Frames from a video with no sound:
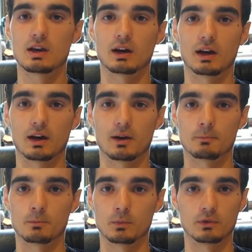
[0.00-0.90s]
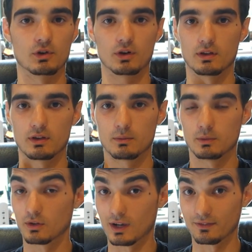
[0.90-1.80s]
Um, we've got
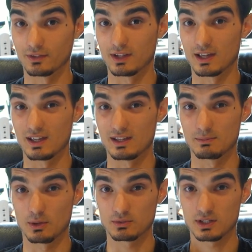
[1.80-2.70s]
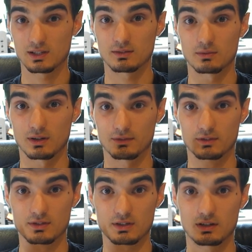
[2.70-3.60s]
we're not having a bulk tank, we're having
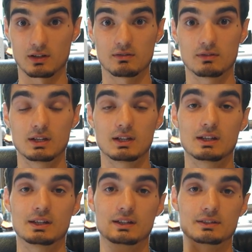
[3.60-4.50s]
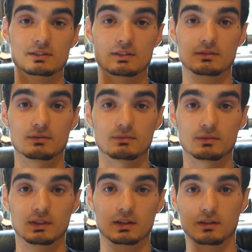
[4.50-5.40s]
a silo, so
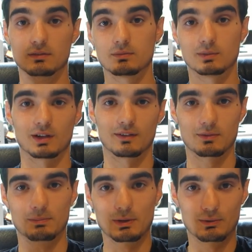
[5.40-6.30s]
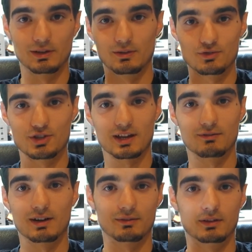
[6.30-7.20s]
you know we don't have to build a little shed
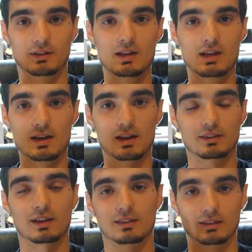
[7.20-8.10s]
around a, a tank.